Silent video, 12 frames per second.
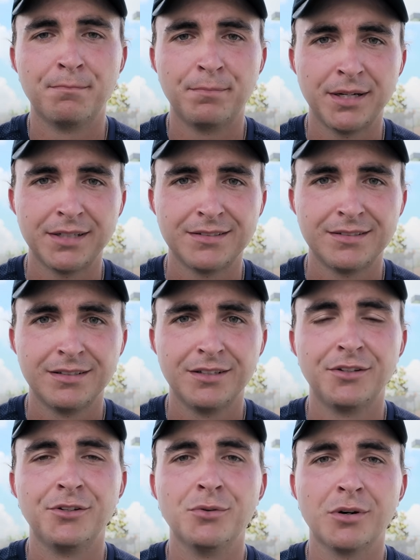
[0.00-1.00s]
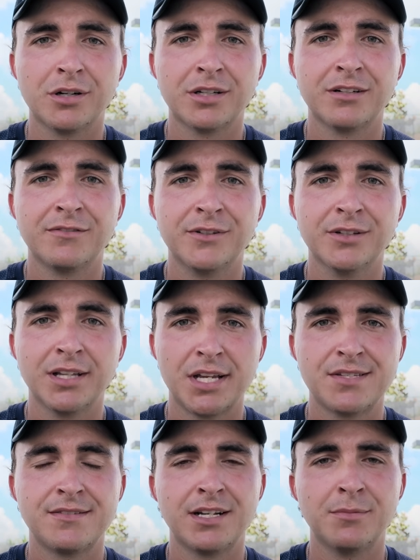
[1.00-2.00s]
but you are gonna feel
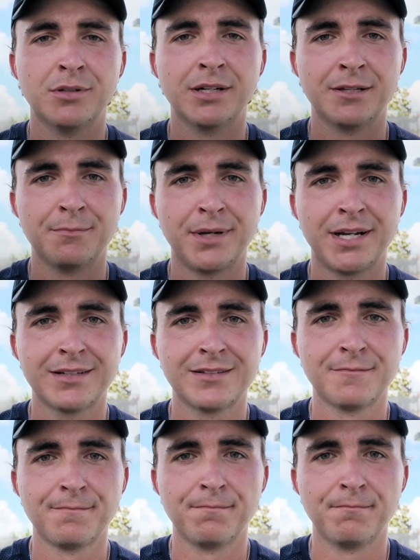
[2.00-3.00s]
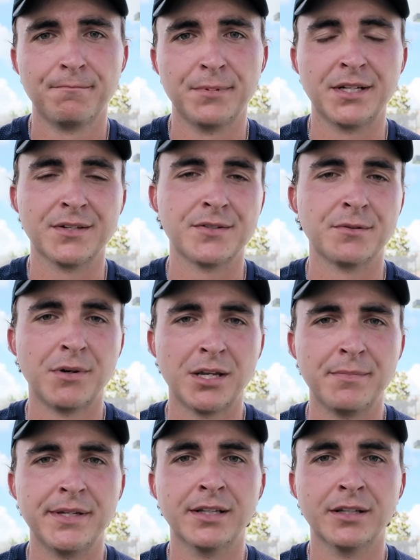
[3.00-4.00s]
less stable at impact because there
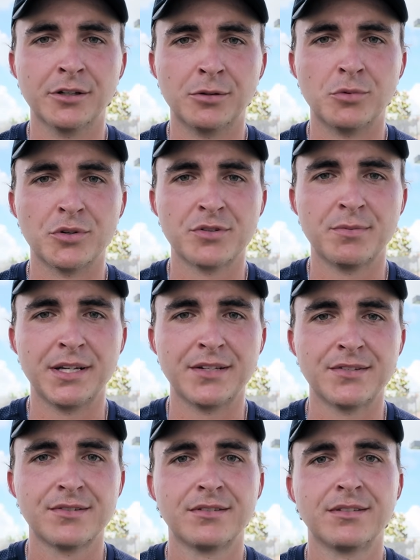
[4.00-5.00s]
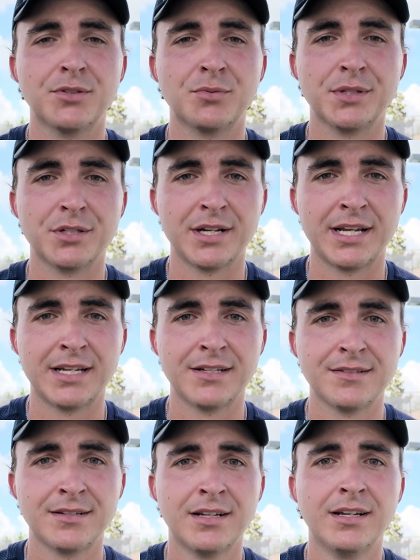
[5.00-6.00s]
might be a little more space between your
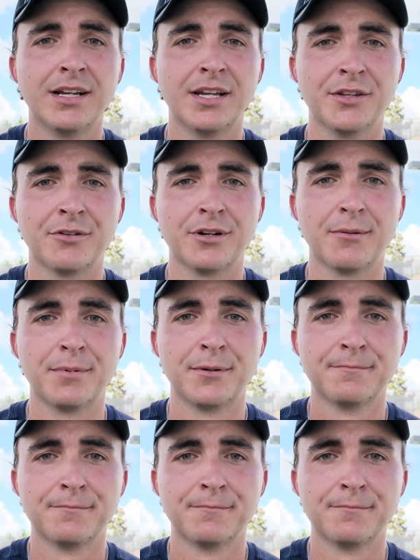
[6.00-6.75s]
hand and the grip.